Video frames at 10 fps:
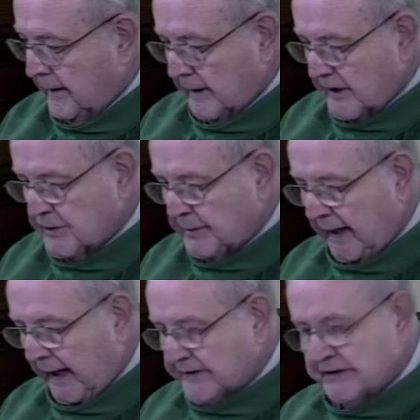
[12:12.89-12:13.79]
They should
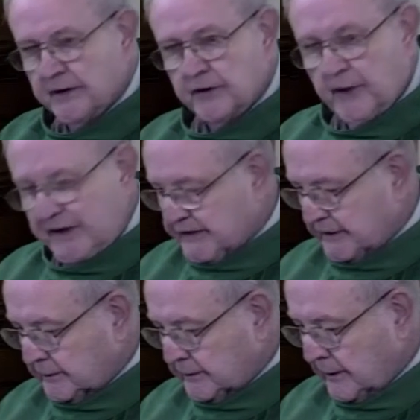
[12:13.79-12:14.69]
be asking the
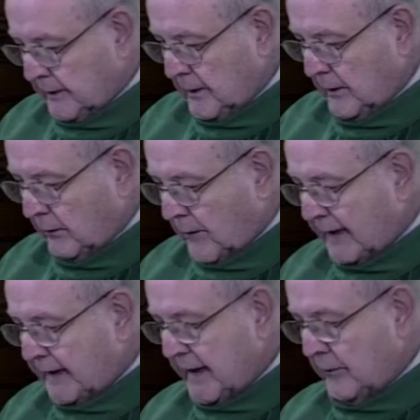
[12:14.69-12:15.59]
question,
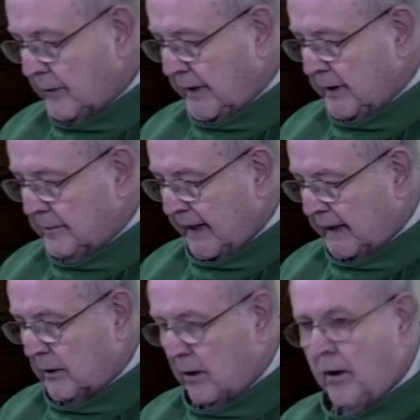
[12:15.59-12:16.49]
why can't we make
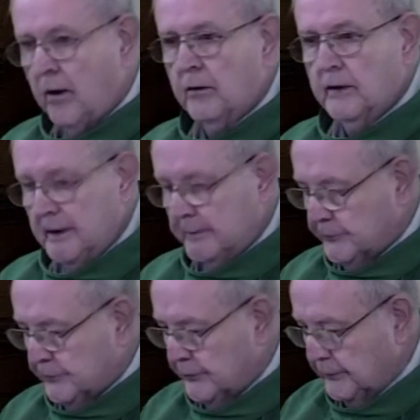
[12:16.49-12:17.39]
it all come
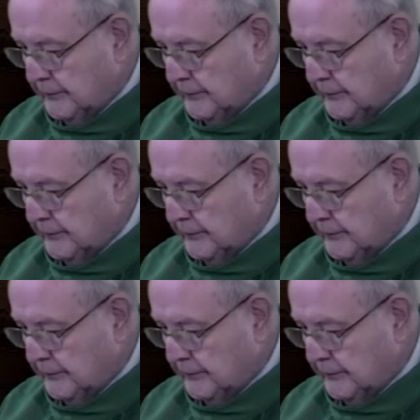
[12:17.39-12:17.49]
true?